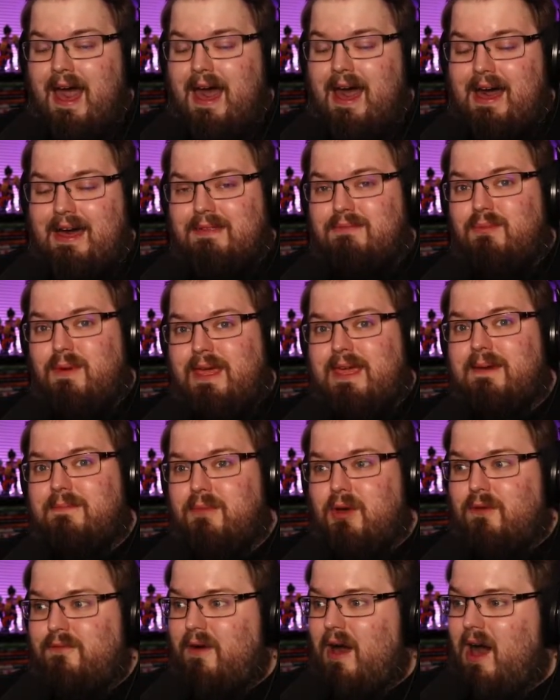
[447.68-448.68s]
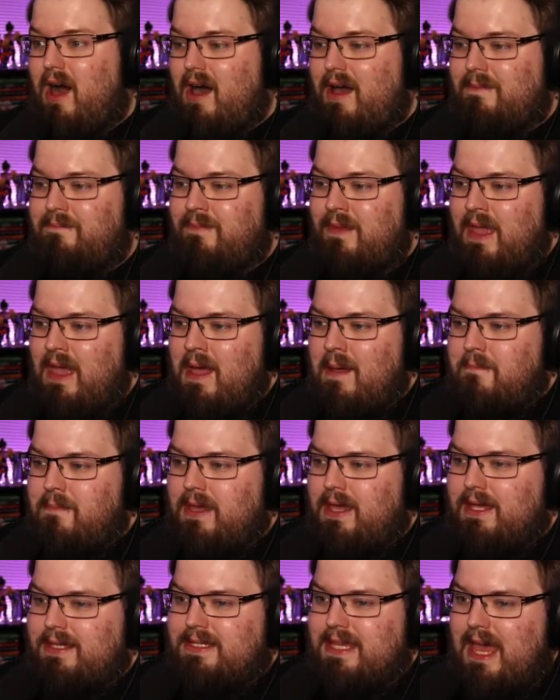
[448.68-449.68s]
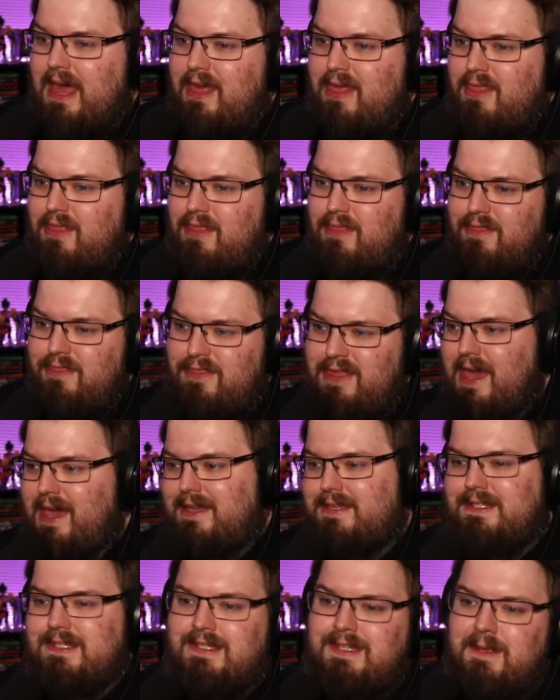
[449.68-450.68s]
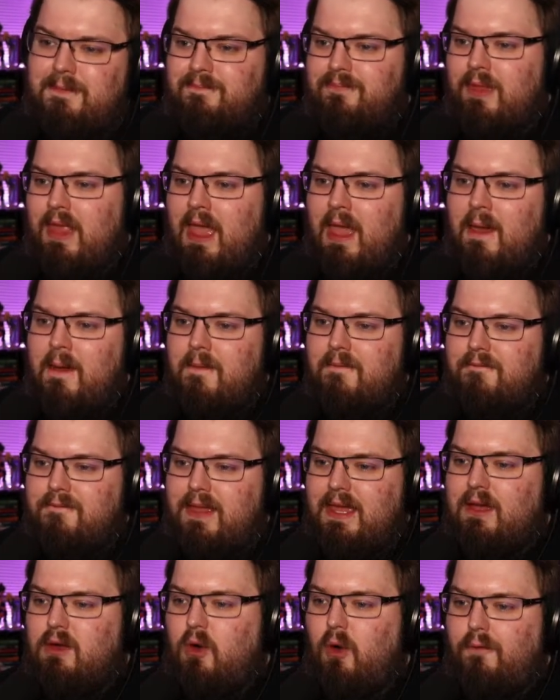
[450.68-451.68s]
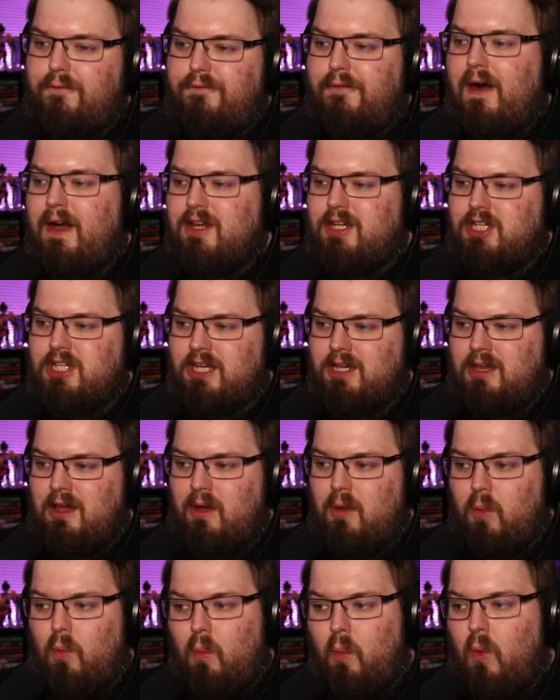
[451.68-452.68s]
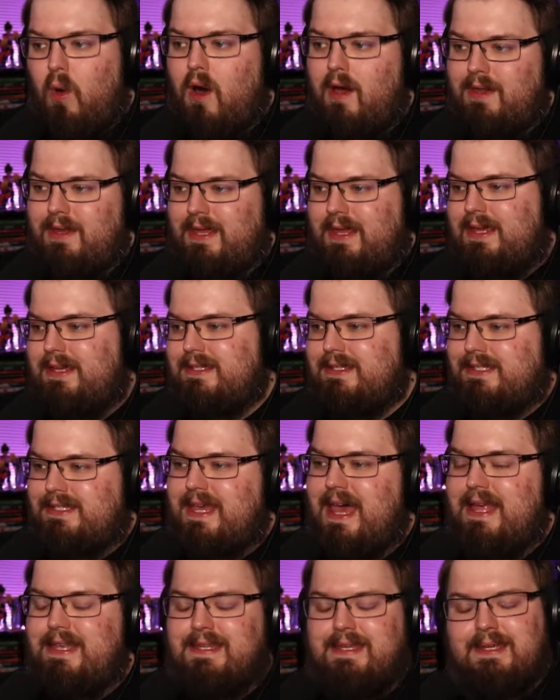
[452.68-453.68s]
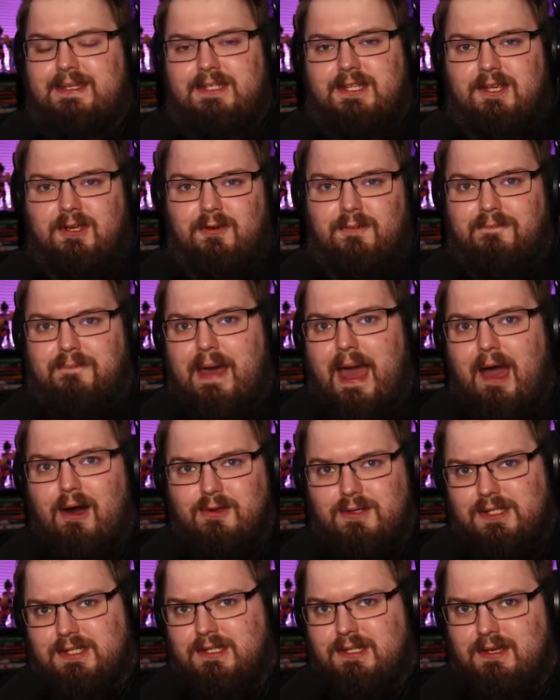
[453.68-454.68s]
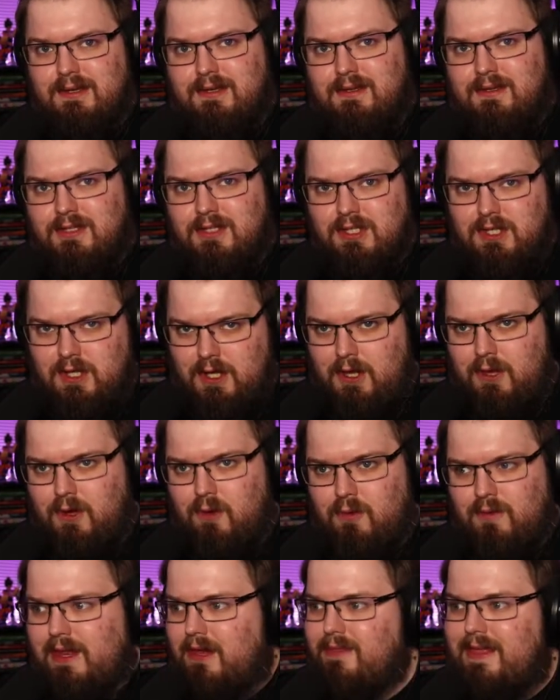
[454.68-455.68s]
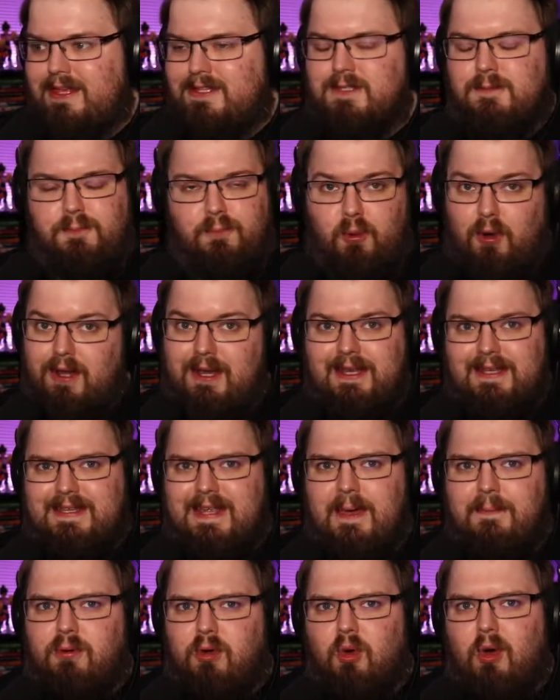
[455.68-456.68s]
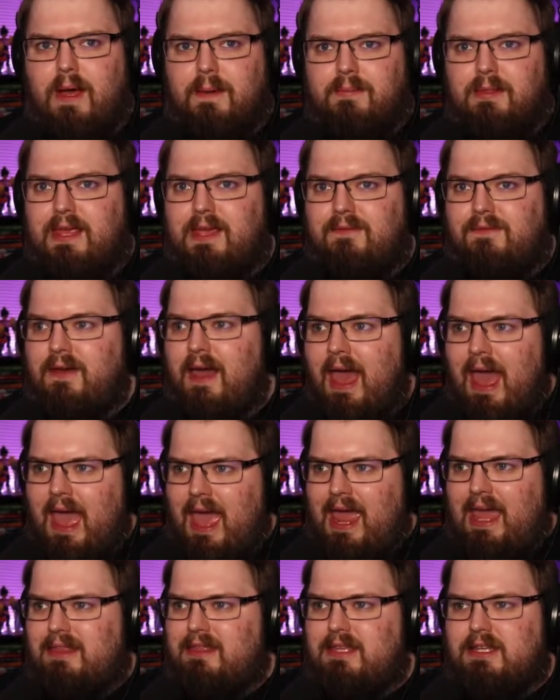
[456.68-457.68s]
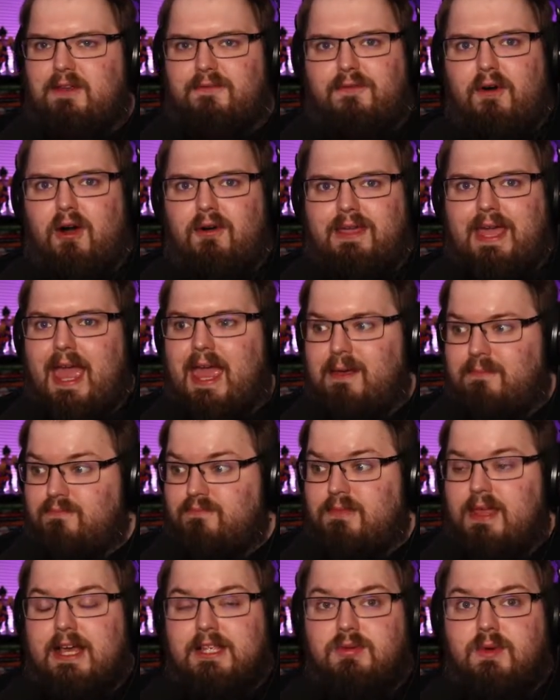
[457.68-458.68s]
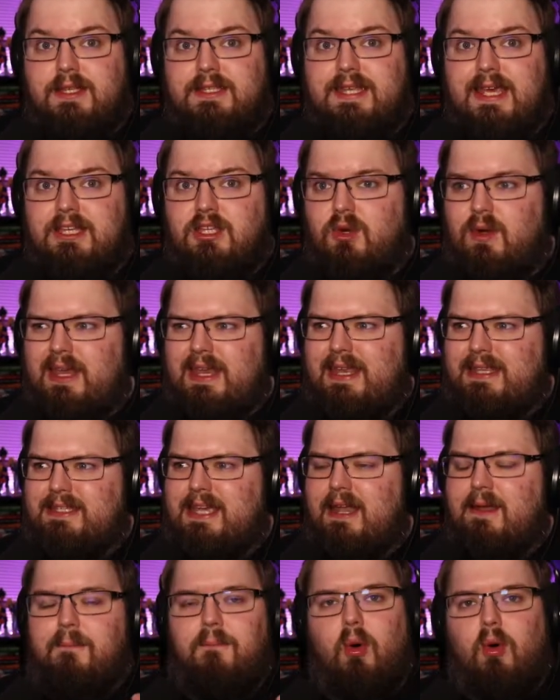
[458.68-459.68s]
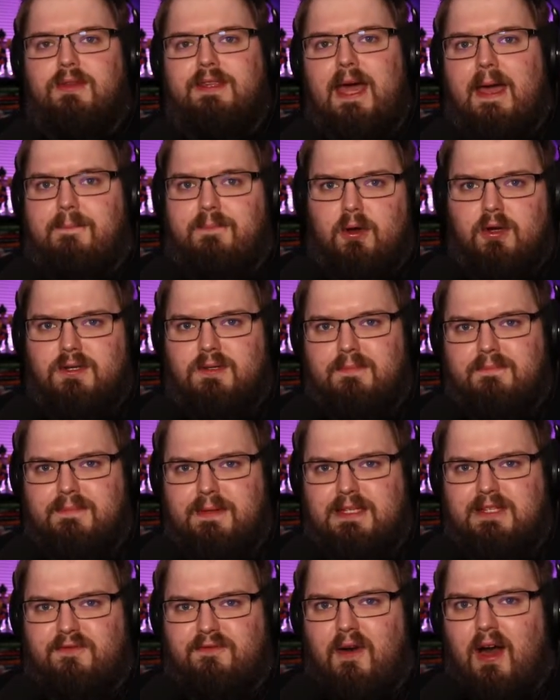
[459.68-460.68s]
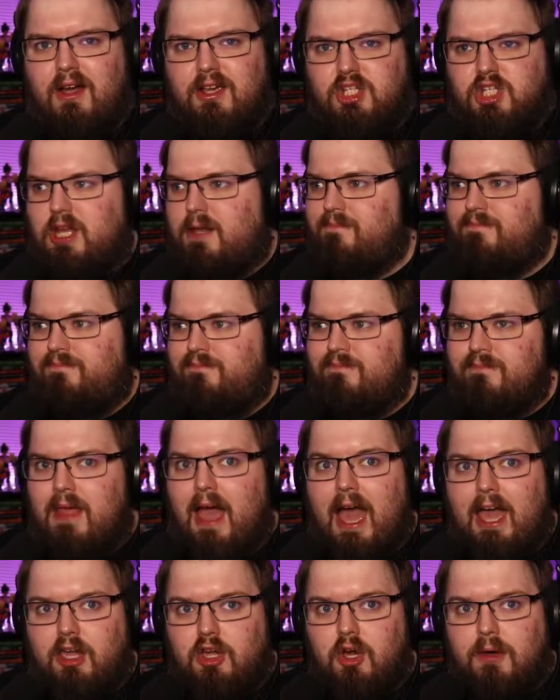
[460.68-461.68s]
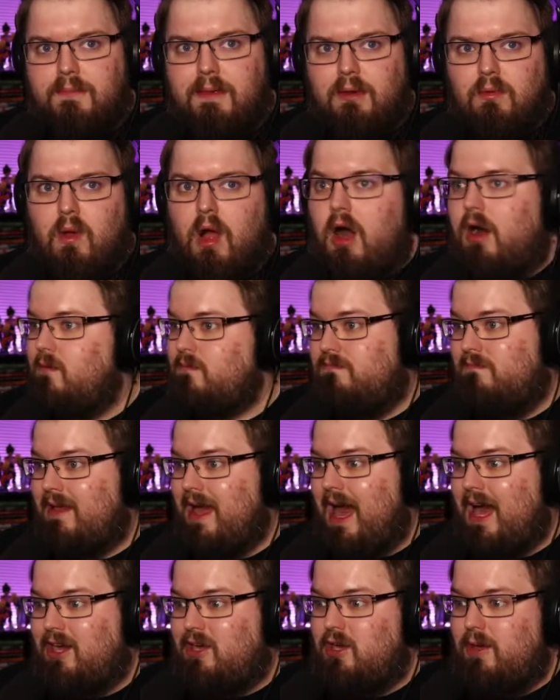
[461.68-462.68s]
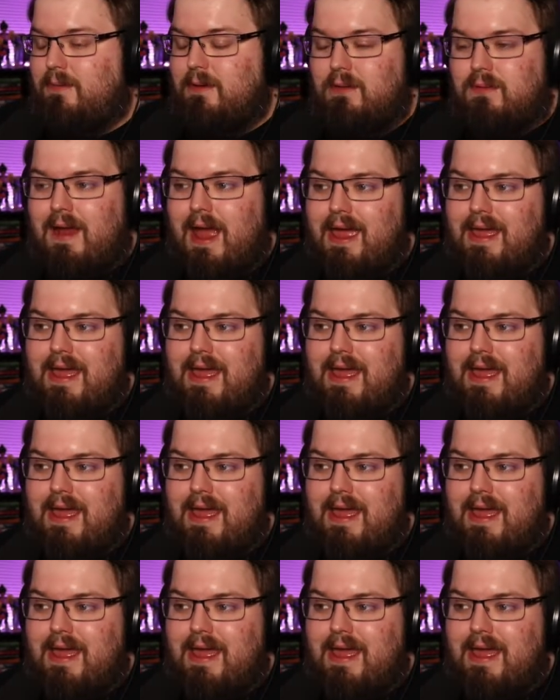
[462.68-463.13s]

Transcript: we can move on, because this vehicle function 1 is set to mouse 2. Now that's pretty typical, I believe, in the default game. That's what it's set to, and it's got a multi-purpose function. I could be wrong, I could be right,